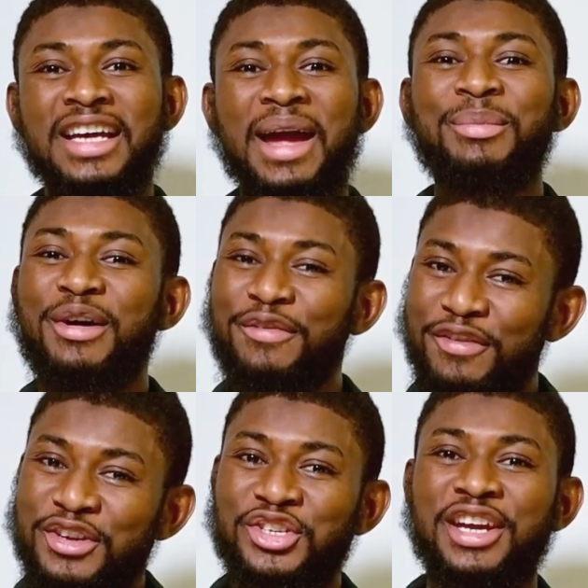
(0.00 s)
time
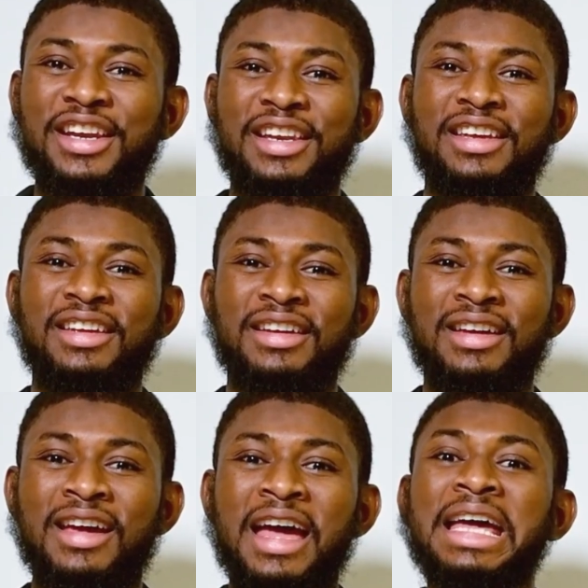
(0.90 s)
efficiently.
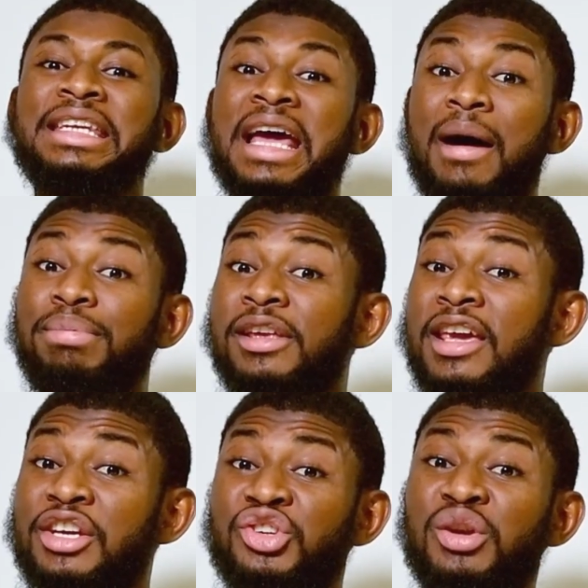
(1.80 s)
The
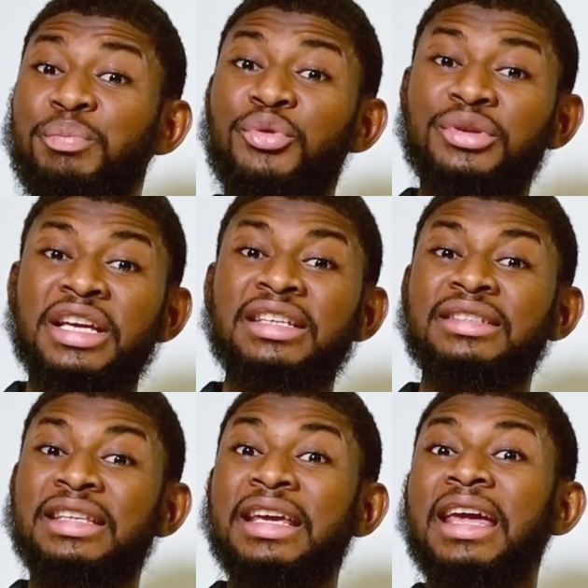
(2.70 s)
application
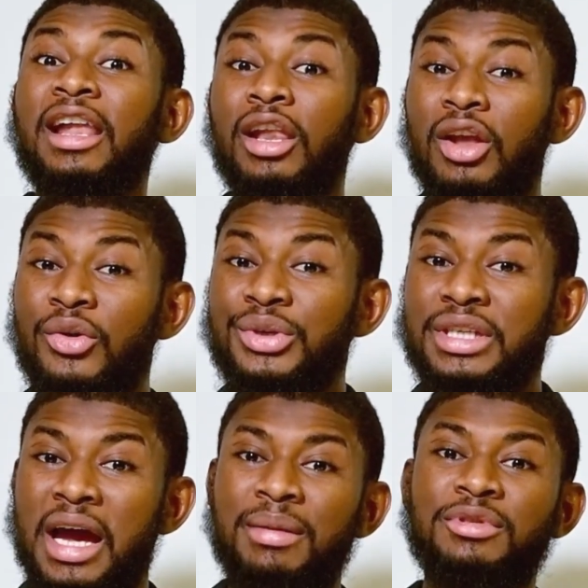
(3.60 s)
process takes a long
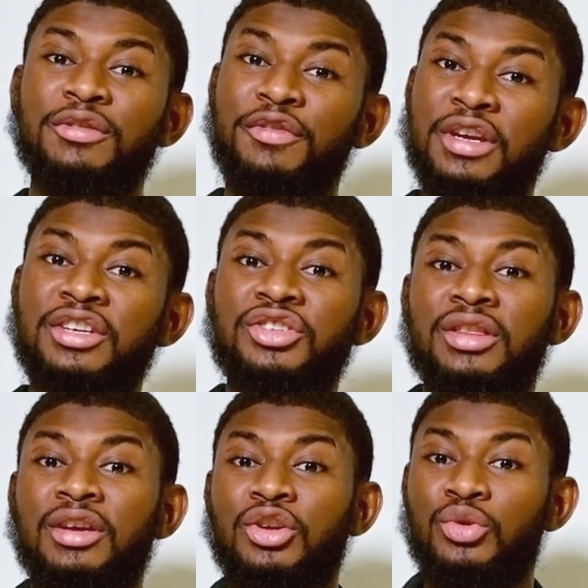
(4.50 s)
time to finish
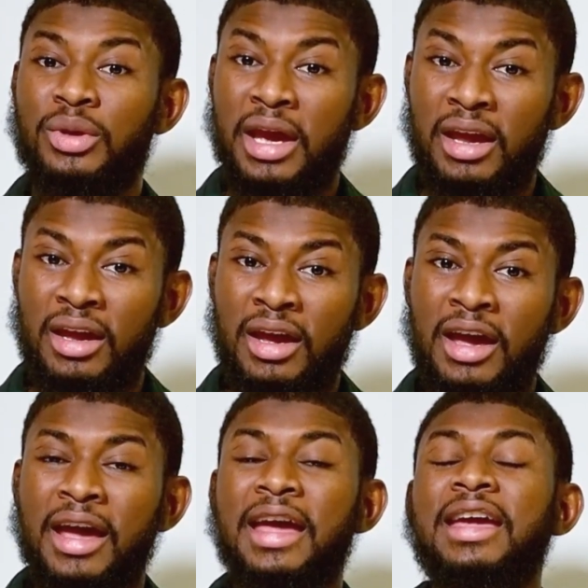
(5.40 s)
in the
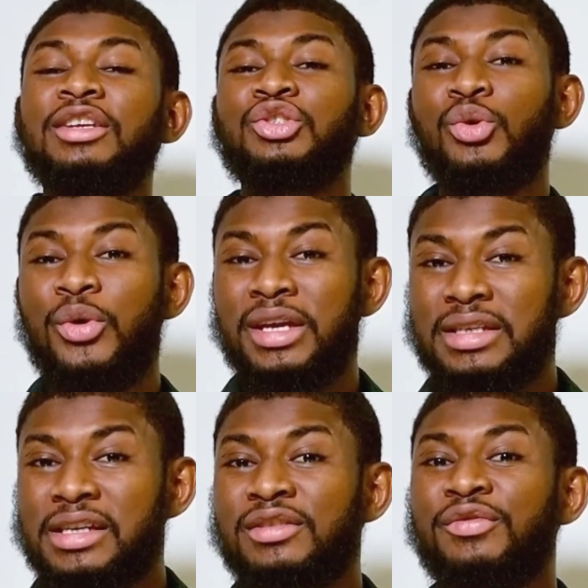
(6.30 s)
UK, so
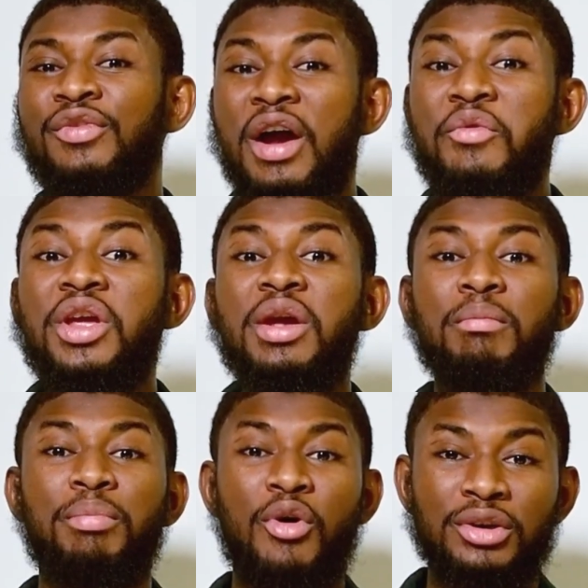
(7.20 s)
it is very
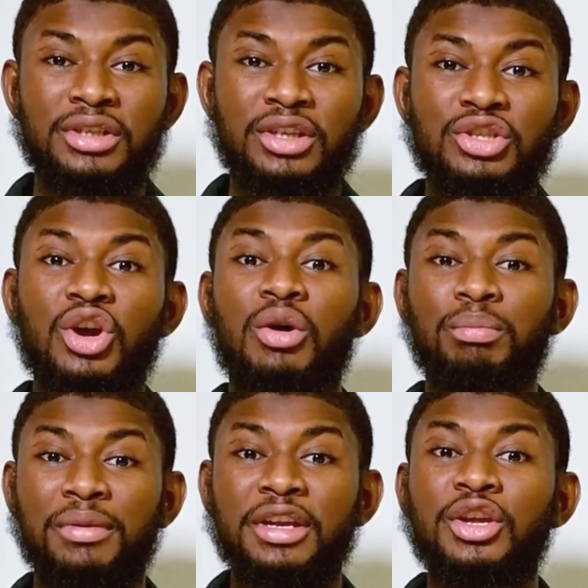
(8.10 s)
important to
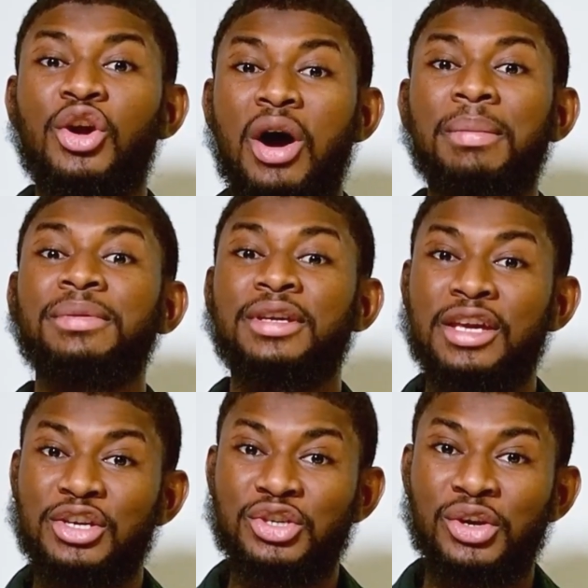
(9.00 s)
complete your
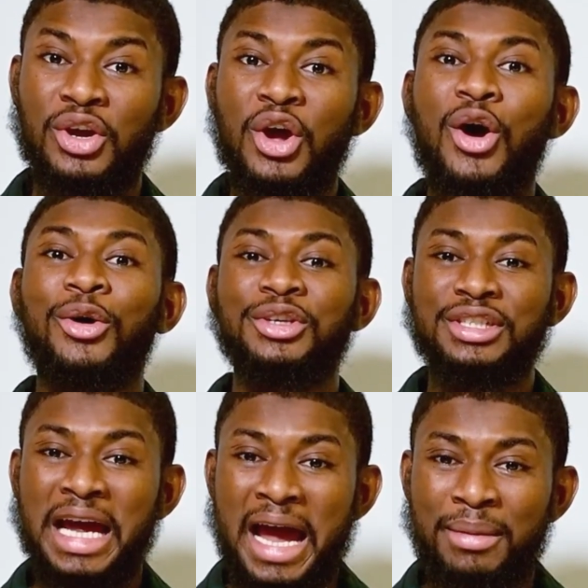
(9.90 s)
application on
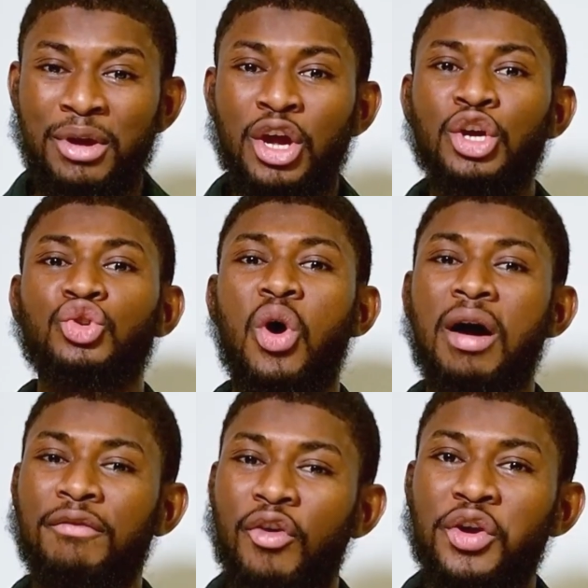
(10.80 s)
time to
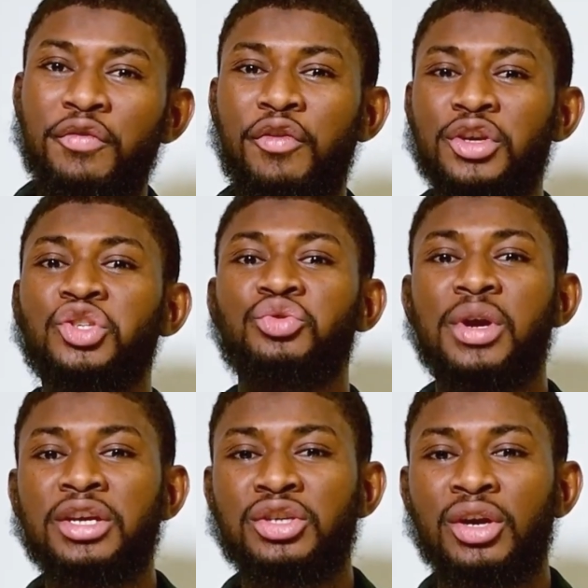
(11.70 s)
avoid
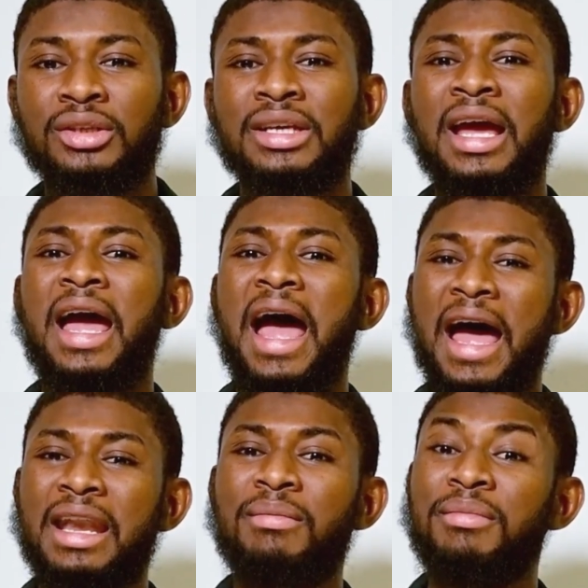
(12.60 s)
frustrations
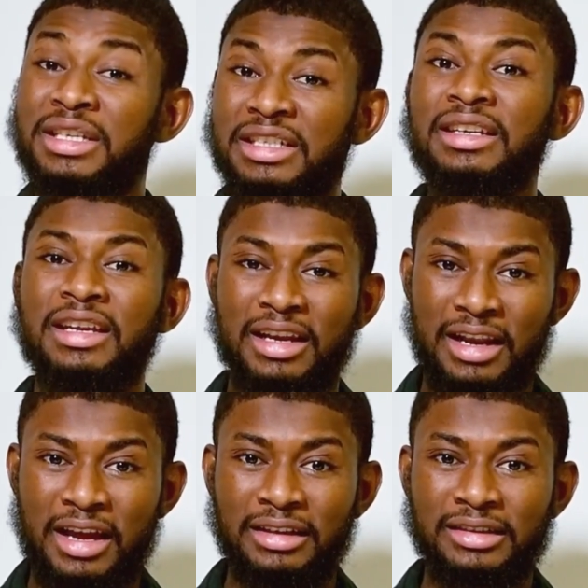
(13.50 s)
and missing
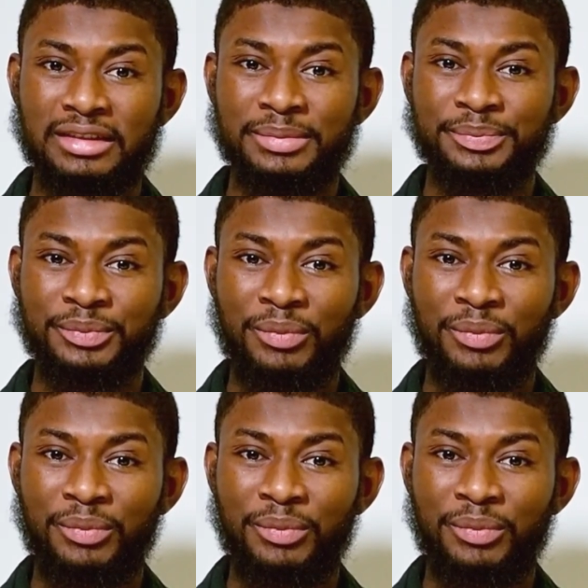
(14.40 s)
deadlines.